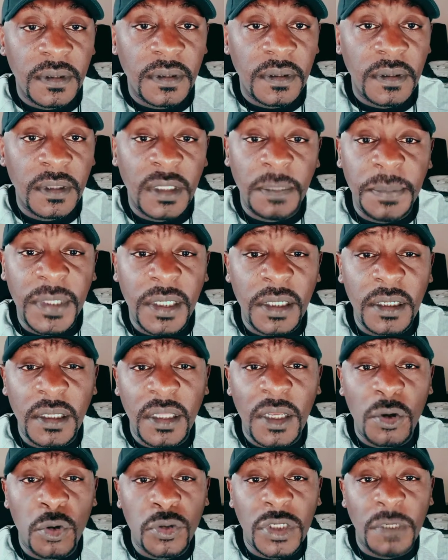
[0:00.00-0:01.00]
In the beginning,
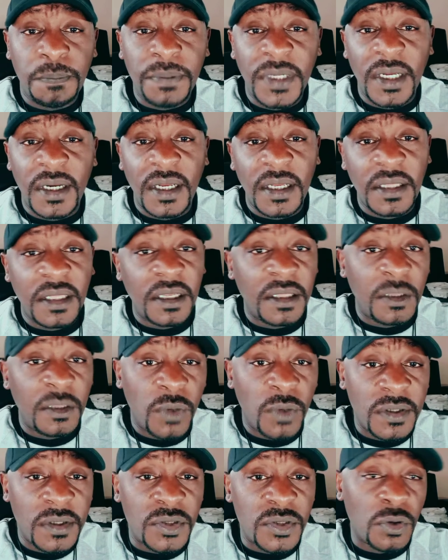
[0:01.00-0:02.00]
they're going to appear like they're the
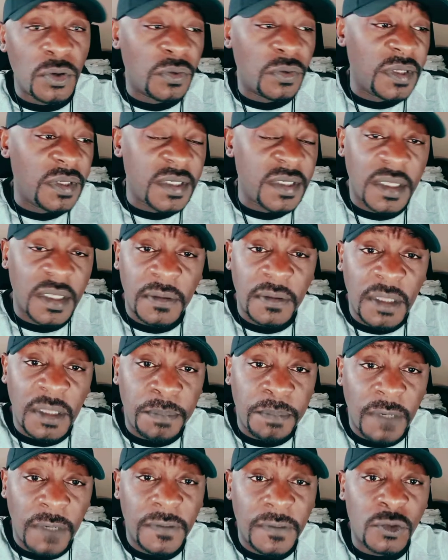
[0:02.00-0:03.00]
ones. Oh, these are the
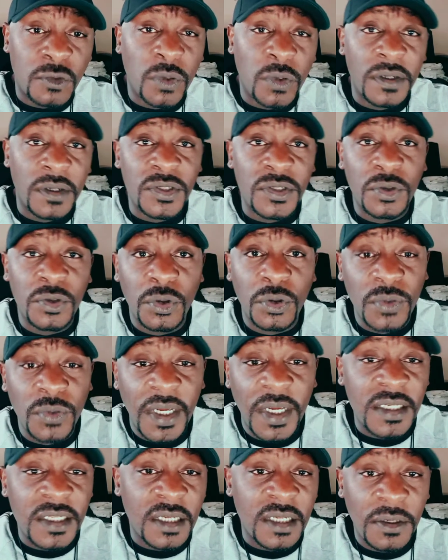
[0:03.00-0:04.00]
perfect ones. You know, you
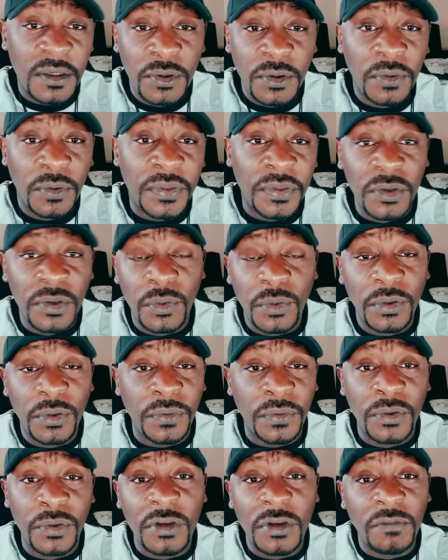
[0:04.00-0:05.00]
guys are, you know, think
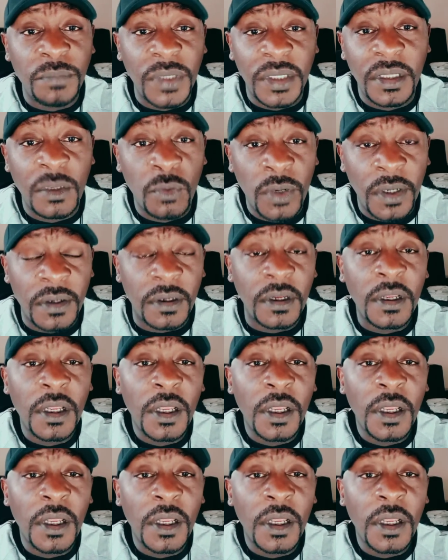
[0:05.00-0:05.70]
you've met the one.